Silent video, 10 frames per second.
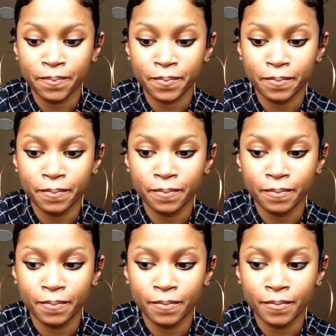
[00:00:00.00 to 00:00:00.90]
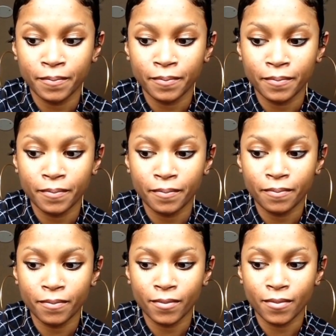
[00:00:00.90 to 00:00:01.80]

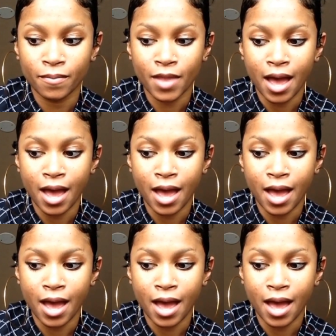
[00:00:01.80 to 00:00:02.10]
(silence)